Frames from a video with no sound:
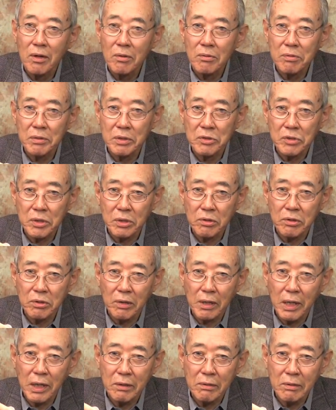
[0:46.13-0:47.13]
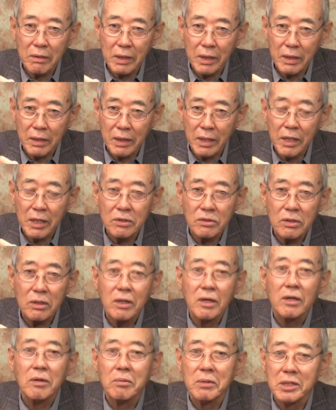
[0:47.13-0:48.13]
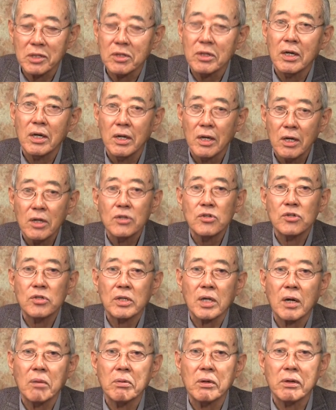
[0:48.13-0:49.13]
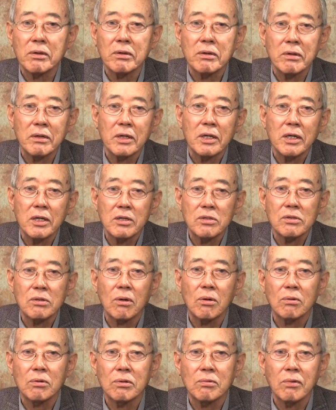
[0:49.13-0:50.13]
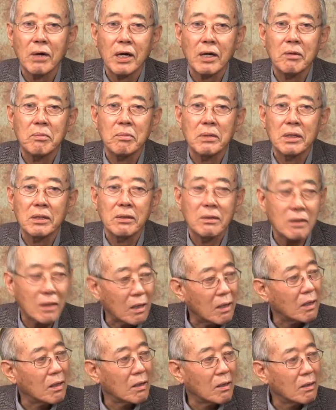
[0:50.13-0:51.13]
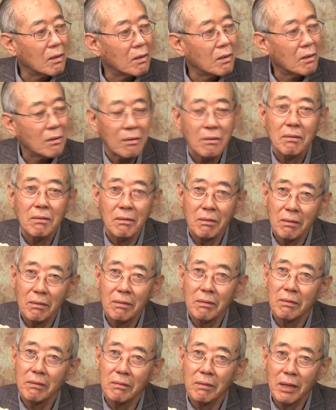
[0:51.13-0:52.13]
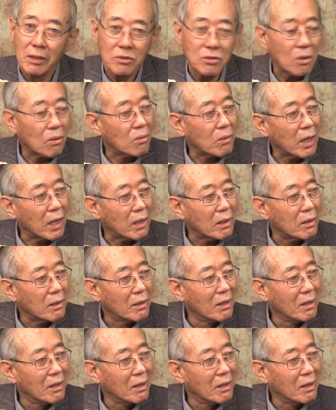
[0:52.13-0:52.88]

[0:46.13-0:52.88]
fished together, and he's a little bit stubborn in his own way, but that's okay.